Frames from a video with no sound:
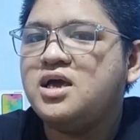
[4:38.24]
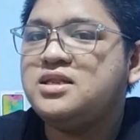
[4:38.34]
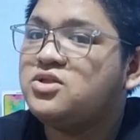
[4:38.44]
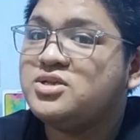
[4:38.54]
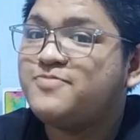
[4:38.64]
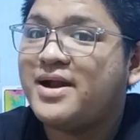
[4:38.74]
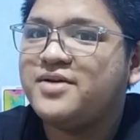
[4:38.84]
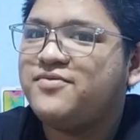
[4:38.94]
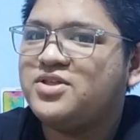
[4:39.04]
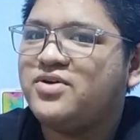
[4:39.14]
hindi to
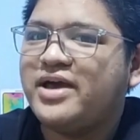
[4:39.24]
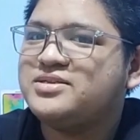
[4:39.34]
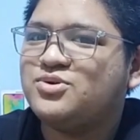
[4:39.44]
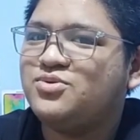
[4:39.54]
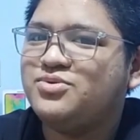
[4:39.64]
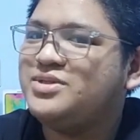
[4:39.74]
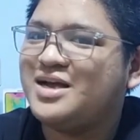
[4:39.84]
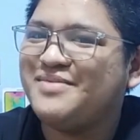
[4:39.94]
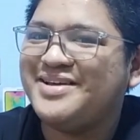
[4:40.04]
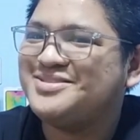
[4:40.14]
inspiring video guys, so
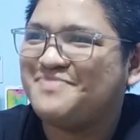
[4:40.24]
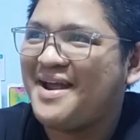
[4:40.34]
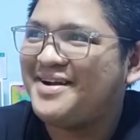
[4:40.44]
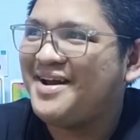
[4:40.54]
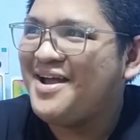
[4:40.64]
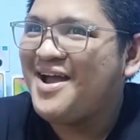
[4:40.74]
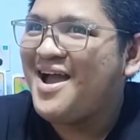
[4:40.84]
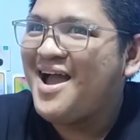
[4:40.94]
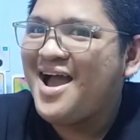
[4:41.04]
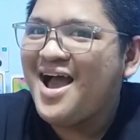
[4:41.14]
hindi ka ma-inspire.
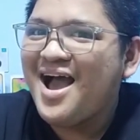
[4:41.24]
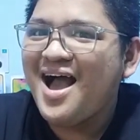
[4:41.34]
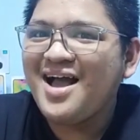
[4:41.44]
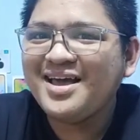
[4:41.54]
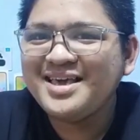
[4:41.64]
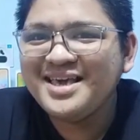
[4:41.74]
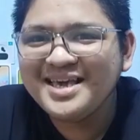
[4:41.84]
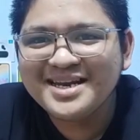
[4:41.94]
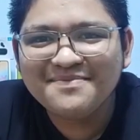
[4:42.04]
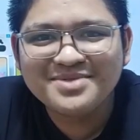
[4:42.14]
Ang
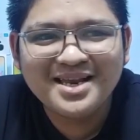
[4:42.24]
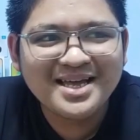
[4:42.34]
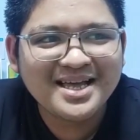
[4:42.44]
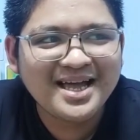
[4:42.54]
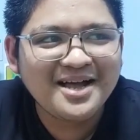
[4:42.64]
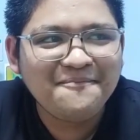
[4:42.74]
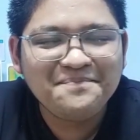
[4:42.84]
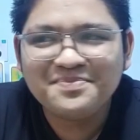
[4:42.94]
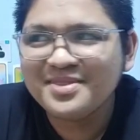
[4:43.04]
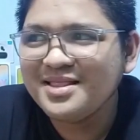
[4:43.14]
hirap talaga,
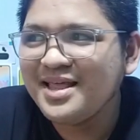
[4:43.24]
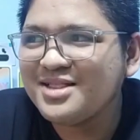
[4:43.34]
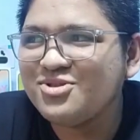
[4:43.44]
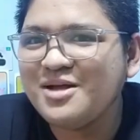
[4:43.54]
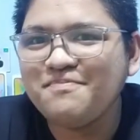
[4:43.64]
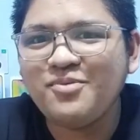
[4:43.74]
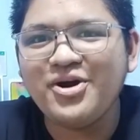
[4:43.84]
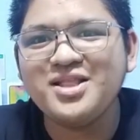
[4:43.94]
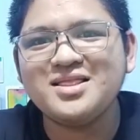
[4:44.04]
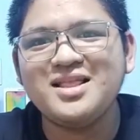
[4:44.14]
like to the
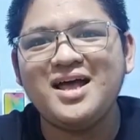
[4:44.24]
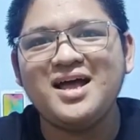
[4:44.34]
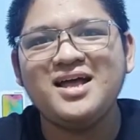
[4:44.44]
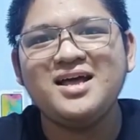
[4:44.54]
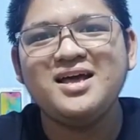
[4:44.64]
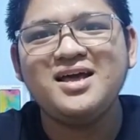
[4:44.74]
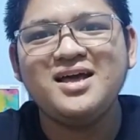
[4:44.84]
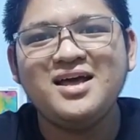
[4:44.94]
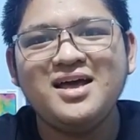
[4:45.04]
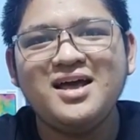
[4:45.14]
point na
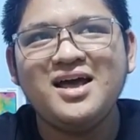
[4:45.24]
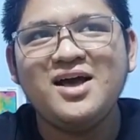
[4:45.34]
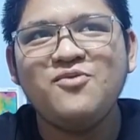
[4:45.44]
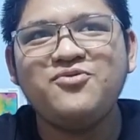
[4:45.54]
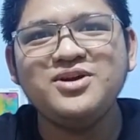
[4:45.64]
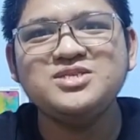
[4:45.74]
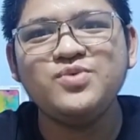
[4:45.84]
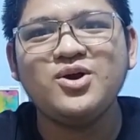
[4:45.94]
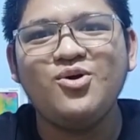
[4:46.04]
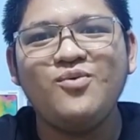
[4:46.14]
first
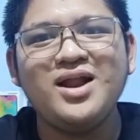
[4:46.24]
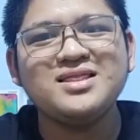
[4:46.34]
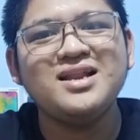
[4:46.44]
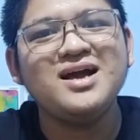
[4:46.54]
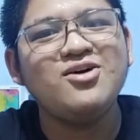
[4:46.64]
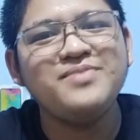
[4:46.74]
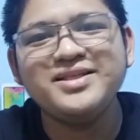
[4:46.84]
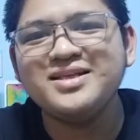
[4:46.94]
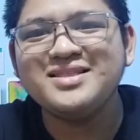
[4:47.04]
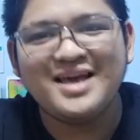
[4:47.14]
week ko, wala talaga akong
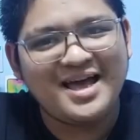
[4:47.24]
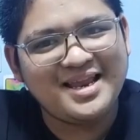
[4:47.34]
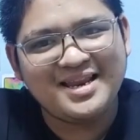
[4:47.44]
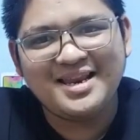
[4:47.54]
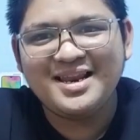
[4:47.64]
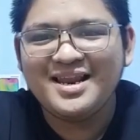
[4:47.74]
maintindihan.